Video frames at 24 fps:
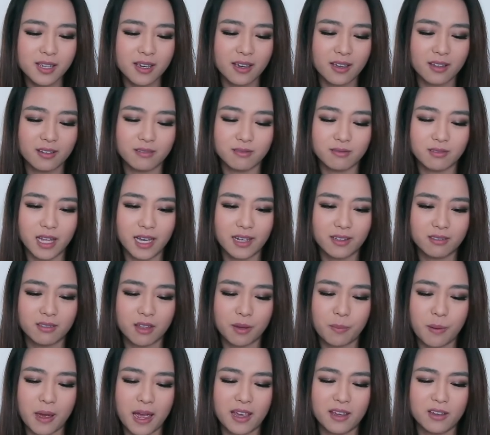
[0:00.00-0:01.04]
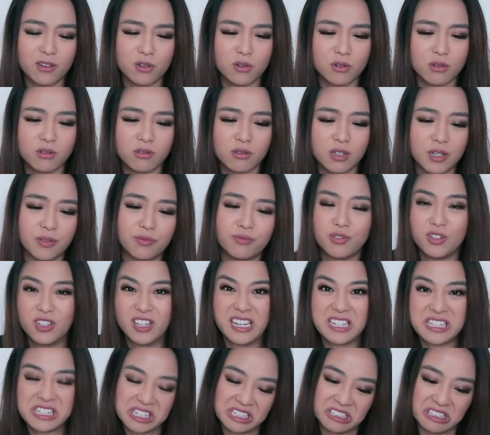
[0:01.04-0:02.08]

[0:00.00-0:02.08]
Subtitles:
and like they pay you if you get